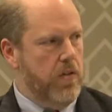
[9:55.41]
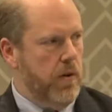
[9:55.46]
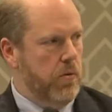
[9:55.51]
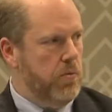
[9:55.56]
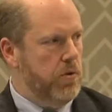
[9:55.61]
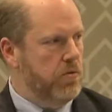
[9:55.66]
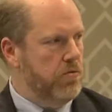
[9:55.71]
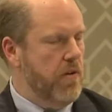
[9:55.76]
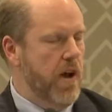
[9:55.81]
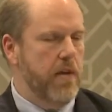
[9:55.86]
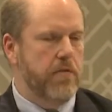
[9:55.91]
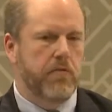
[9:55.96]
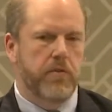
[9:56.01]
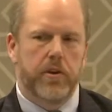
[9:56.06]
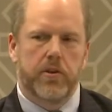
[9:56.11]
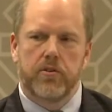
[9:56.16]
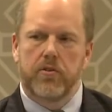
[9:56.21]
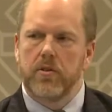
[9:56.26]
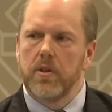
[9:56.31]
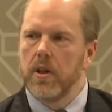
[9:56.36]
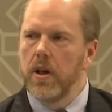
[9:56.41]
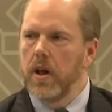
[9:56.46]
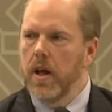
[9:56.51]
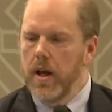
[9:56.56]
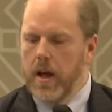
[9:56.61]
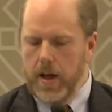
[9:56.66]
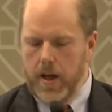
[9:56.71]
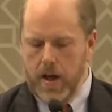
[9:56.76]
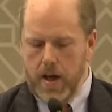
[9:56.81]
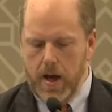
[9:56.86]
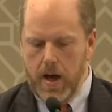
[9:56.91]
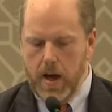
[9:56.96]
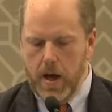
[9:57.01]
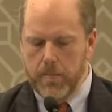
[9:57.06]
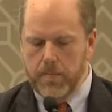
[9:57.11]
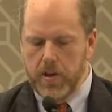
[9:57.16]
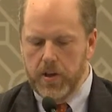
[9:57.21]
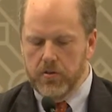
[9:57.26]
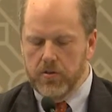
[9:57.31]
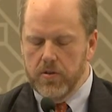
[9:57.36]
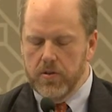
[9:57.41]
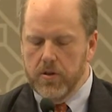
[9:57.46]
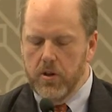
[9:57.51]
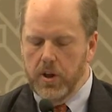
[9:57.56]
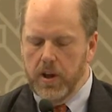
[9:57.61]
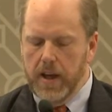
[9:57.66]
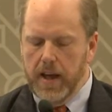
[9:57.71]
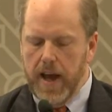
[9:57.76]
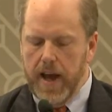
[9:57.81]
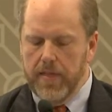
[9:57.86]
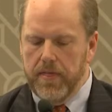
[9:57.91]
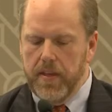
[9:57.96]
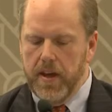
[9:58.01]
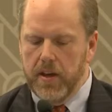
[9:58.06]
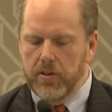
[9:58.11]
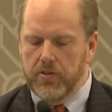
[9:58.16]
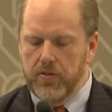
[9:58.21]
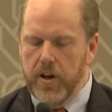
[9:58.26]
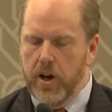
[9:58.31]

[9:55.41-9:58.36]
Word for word: that was referenced um, that's looking at this.